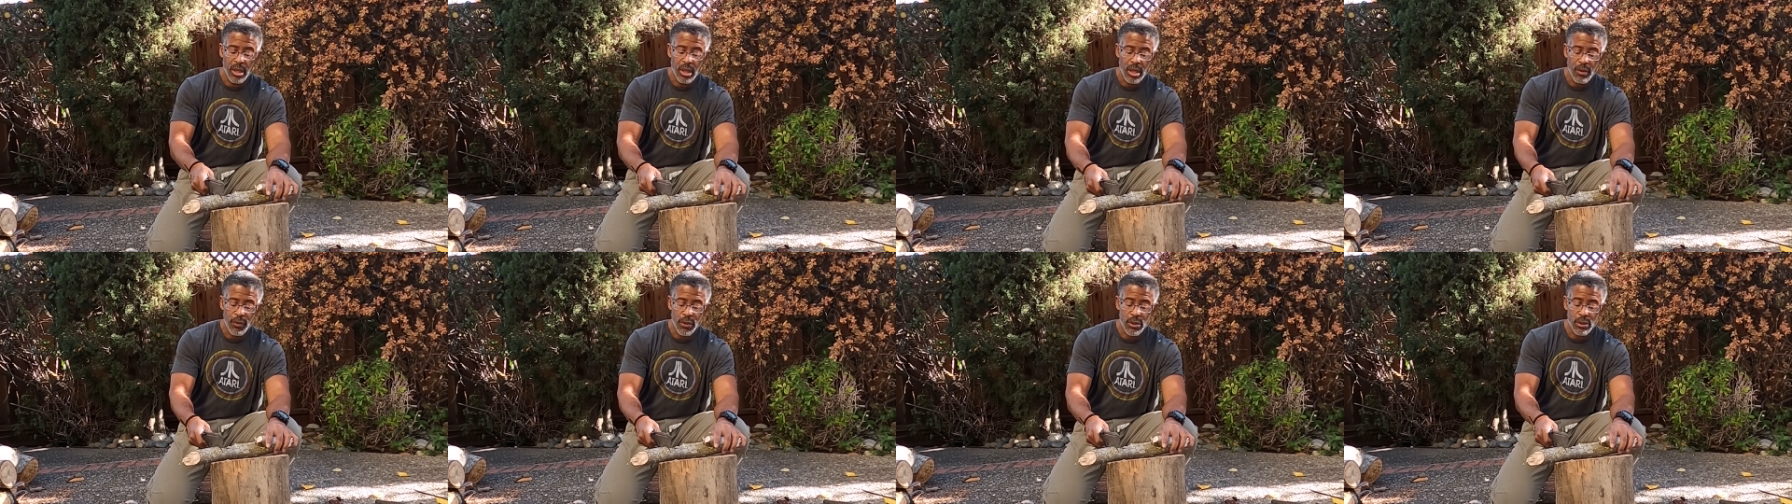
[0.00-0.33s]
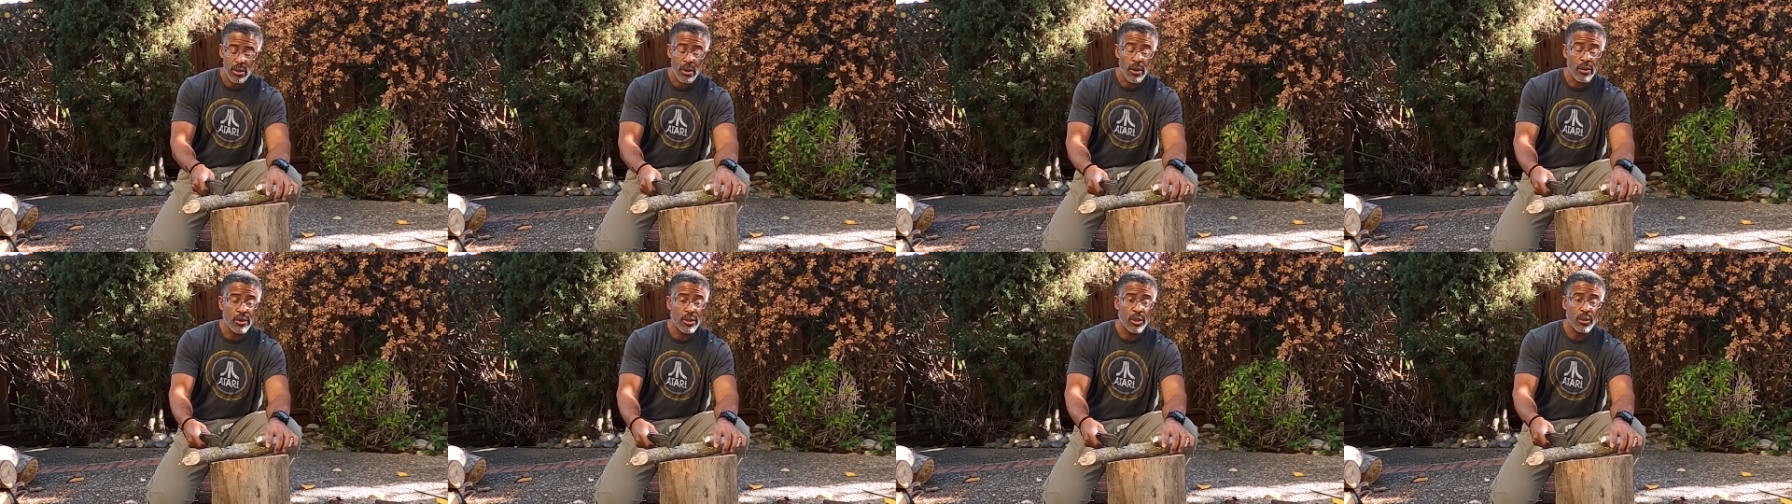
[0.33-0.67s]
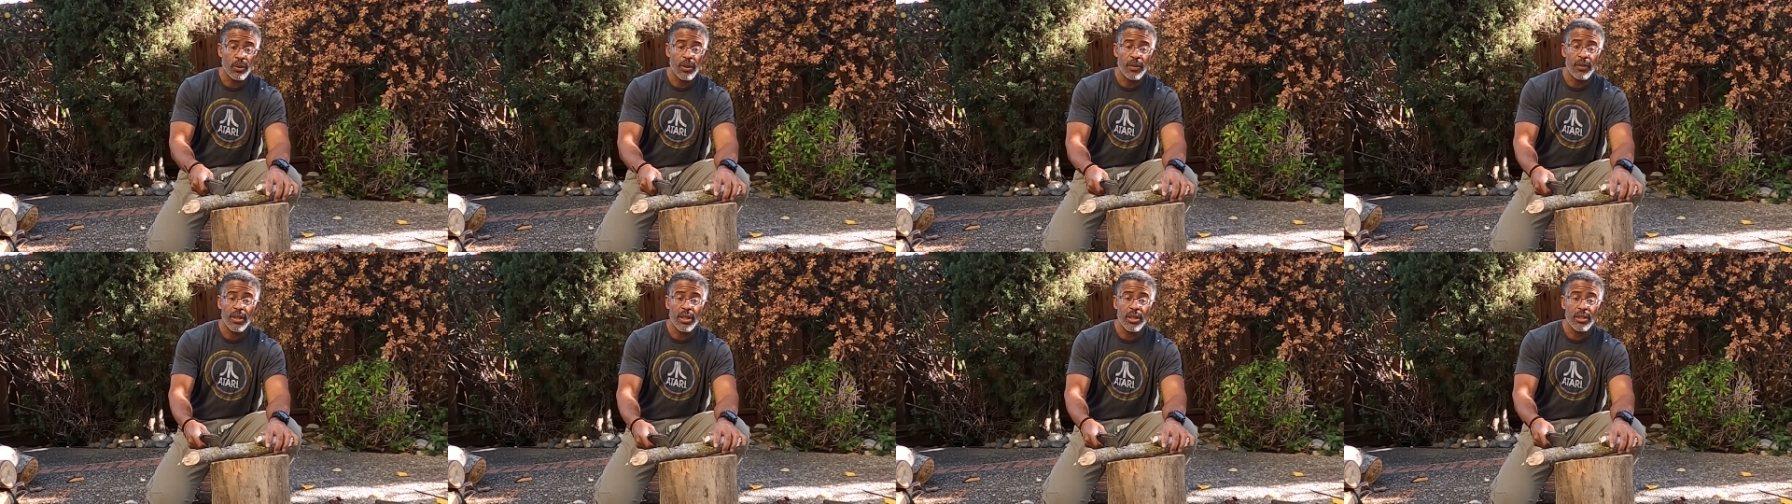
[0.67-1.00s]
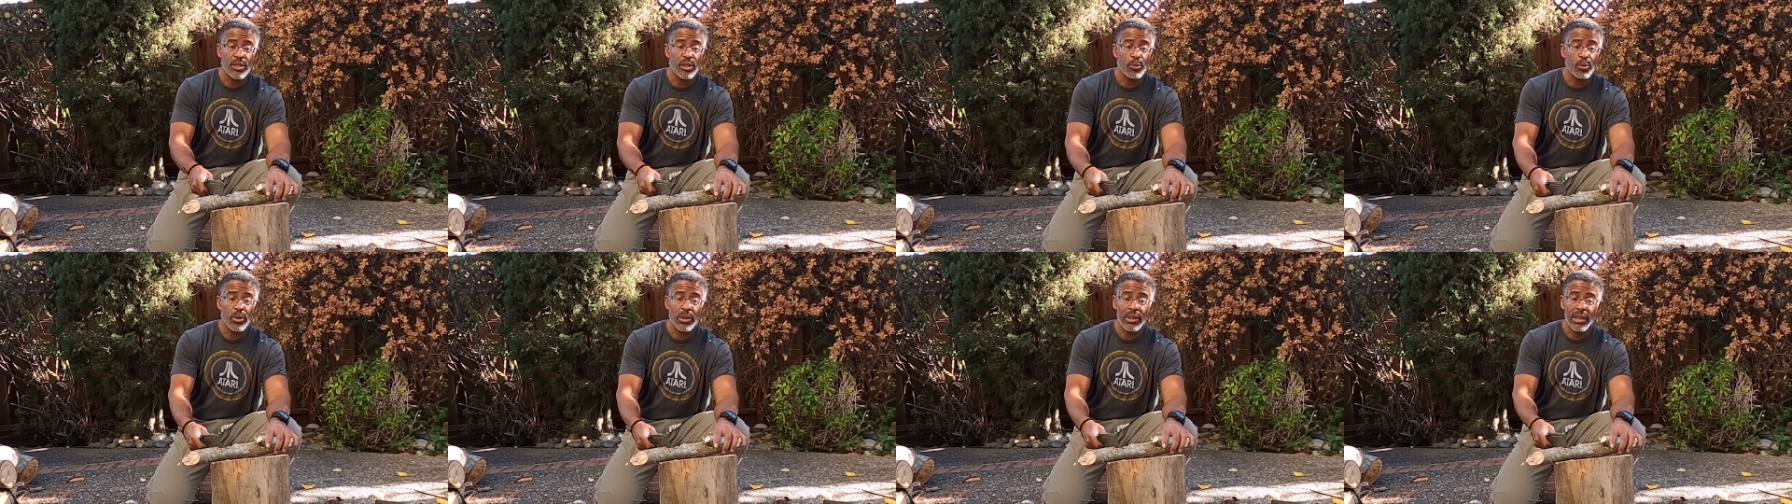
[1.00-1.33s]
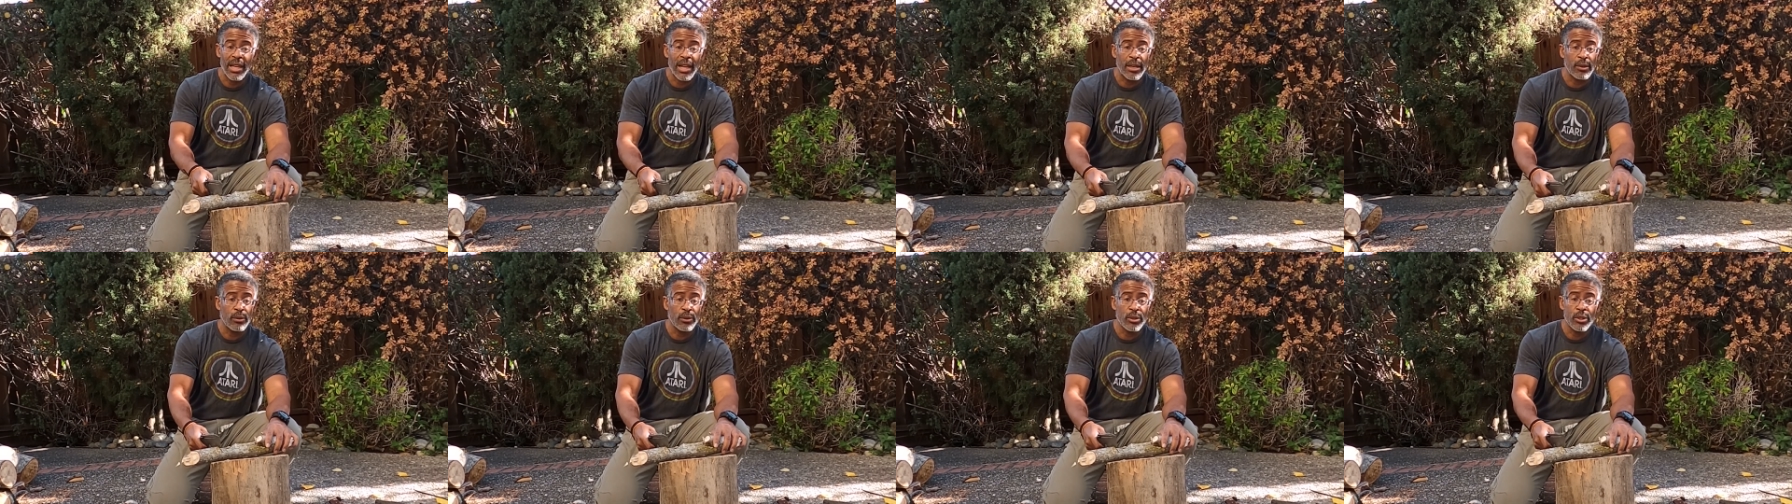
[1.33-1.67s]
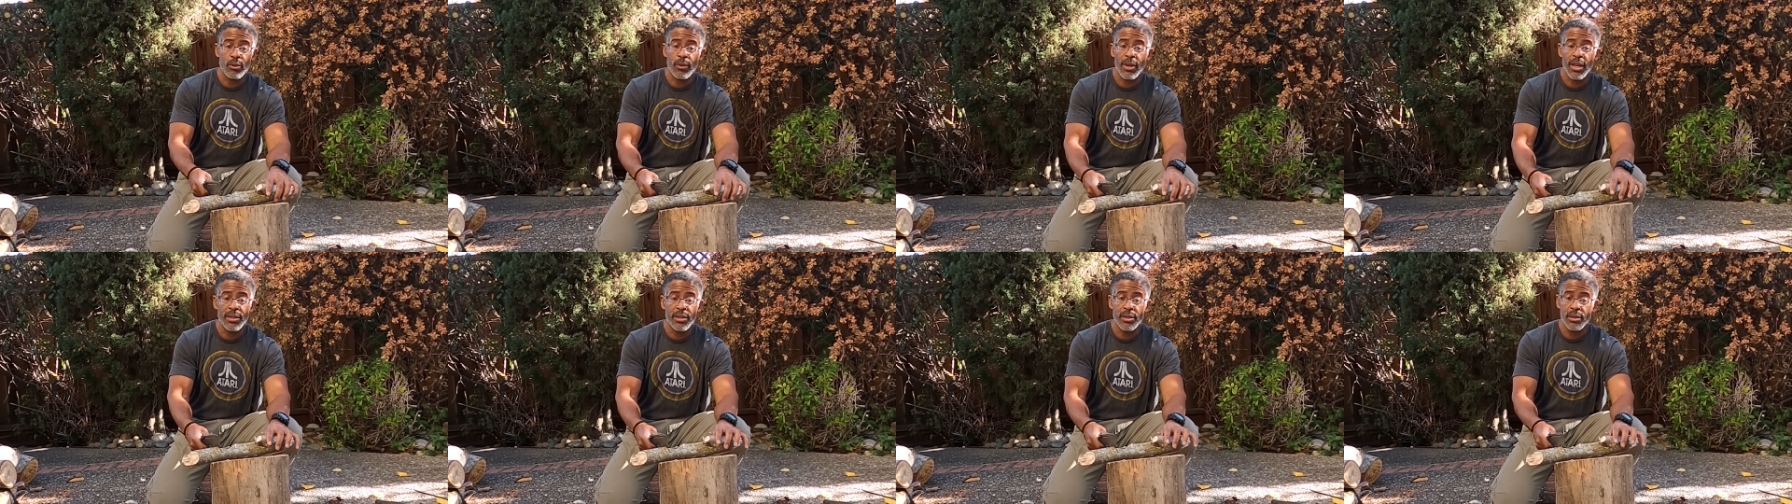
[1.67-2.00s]
If you start doing this, you put lateral
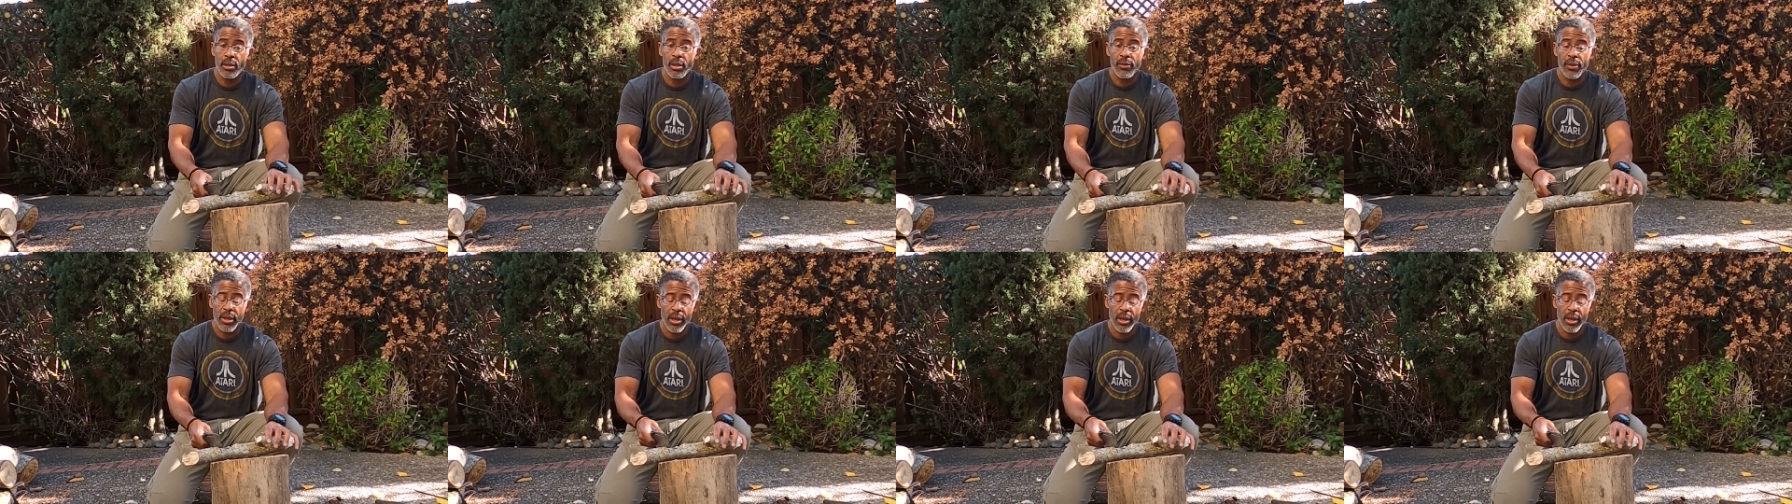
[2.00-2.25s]
stresses on